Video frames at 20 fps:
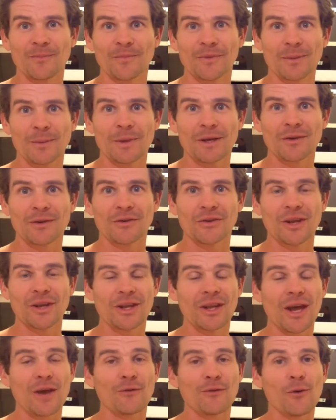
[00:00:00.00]
I mean,
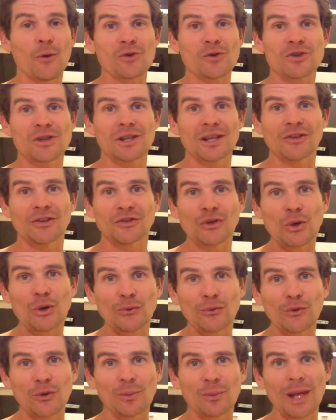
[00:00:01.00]
unfortunately,
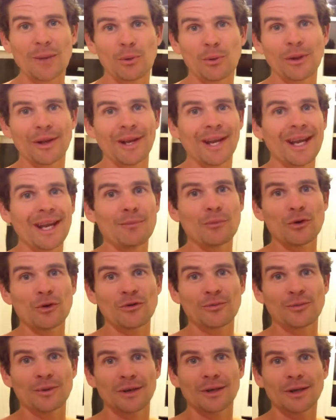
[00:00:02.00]
so few people in any
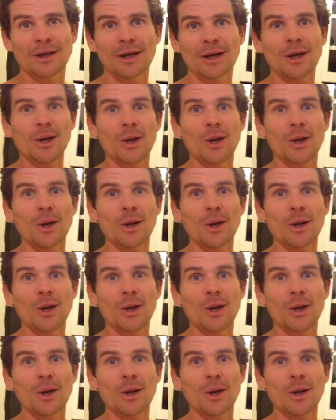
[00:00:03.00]
movement